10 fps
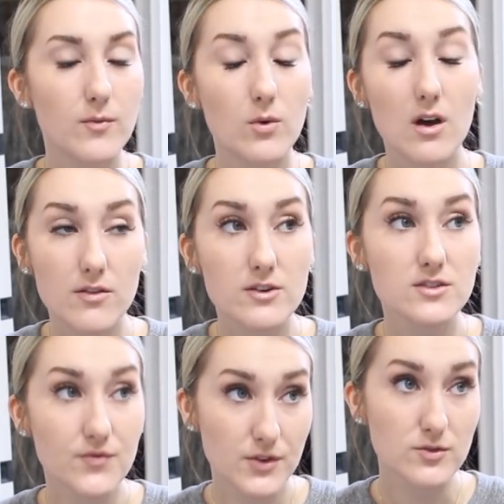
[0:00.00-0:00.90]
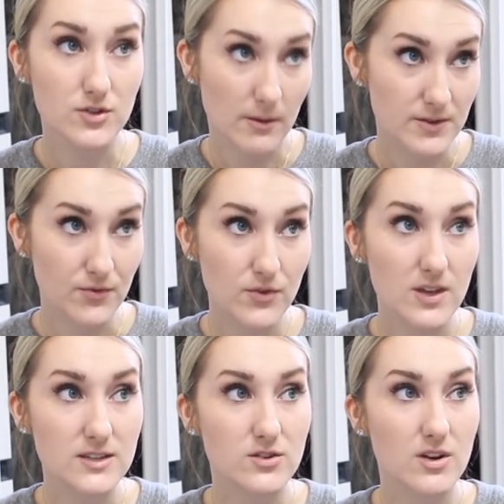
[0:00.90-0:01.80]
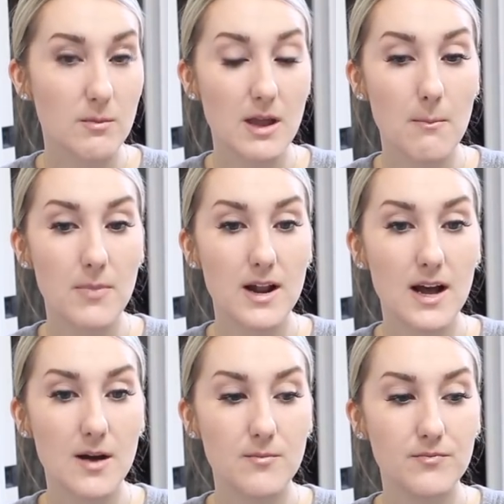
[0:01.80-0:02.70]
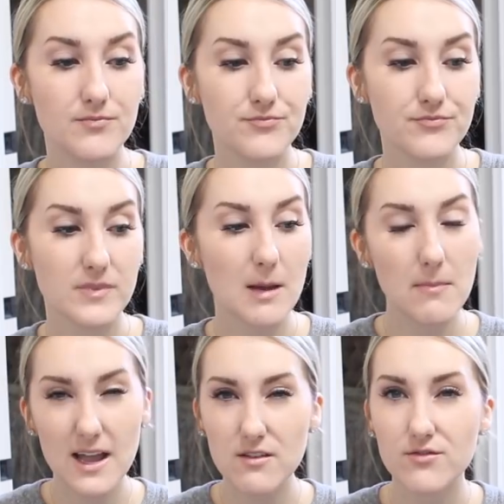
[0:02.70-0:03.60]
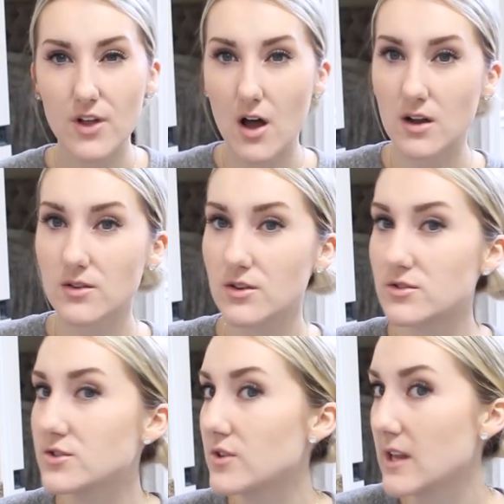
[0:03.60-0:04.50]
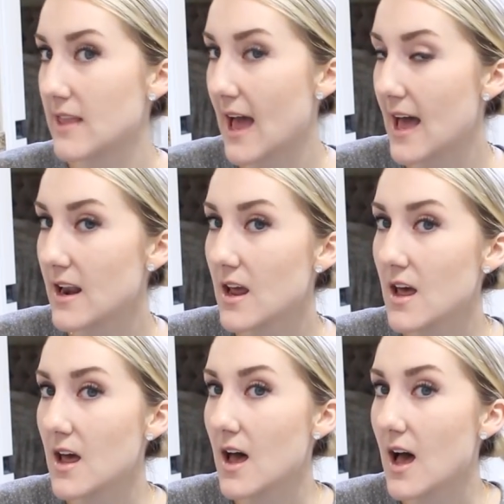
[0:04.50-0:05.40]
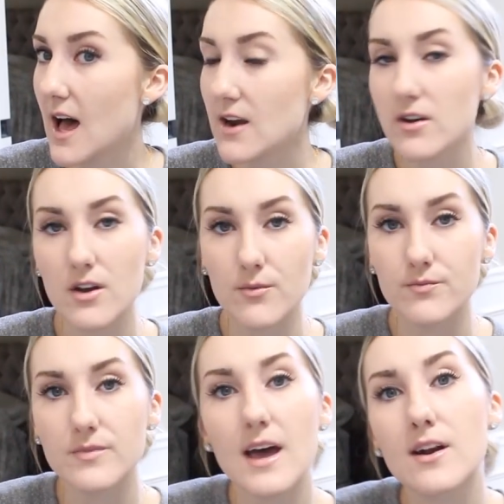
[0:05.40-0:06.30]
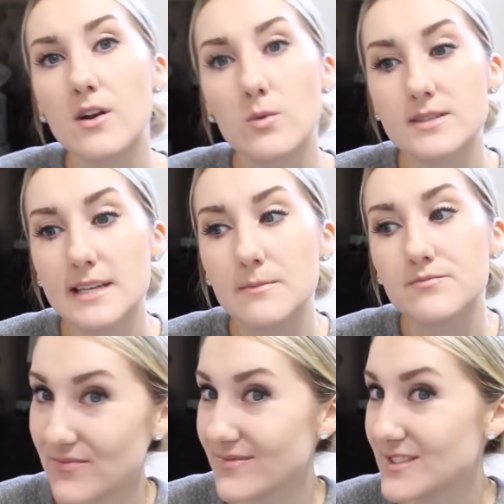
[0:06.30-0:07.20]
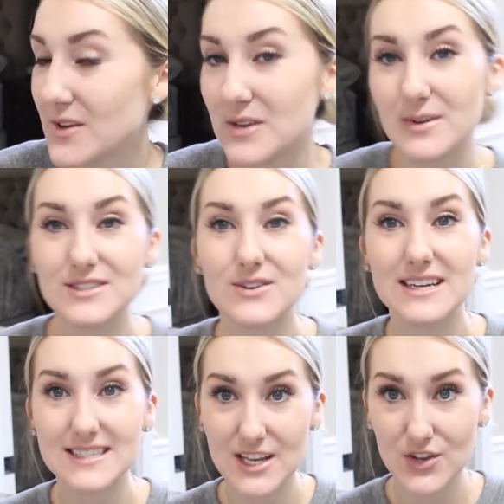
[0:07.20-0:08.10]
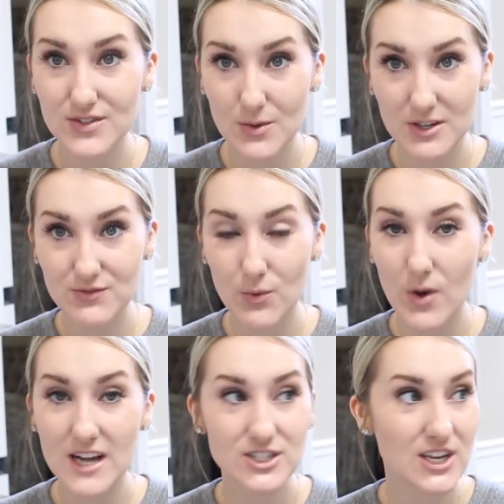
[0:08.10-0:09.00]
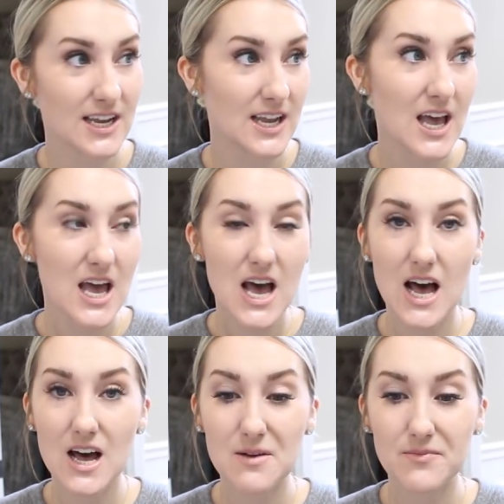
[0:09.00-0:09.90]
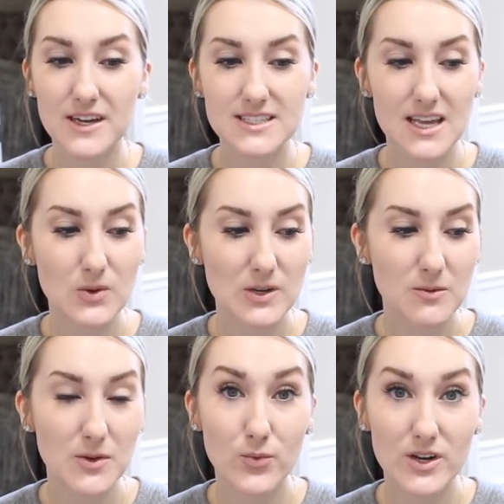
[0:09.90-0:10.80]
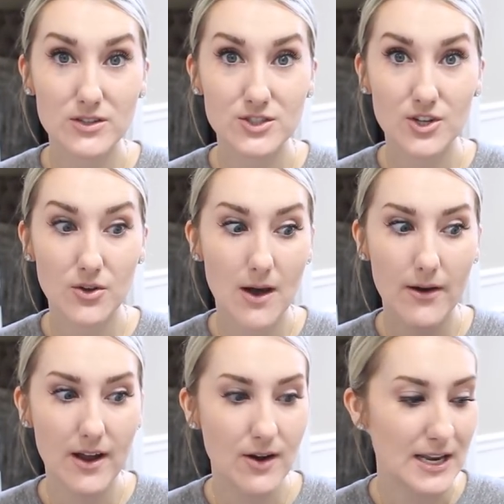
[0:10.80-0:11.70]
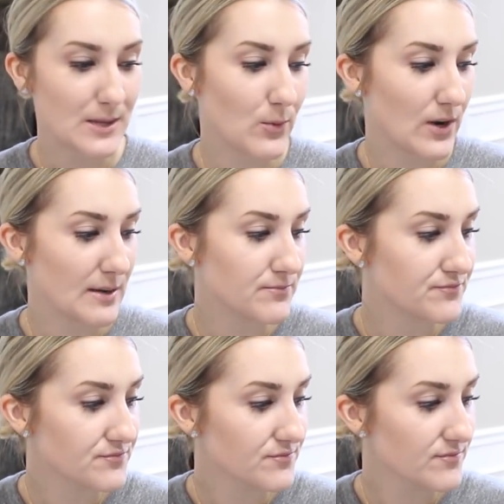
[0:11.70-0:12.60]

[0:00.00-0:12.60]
well, there's a few trips, a few things are coming up, but I might vlog a little during that. I don't know, we'll see. So anyways, you guys, thank you so much for watching. I just kind of wanted to be real and show you how I got ready in the morning.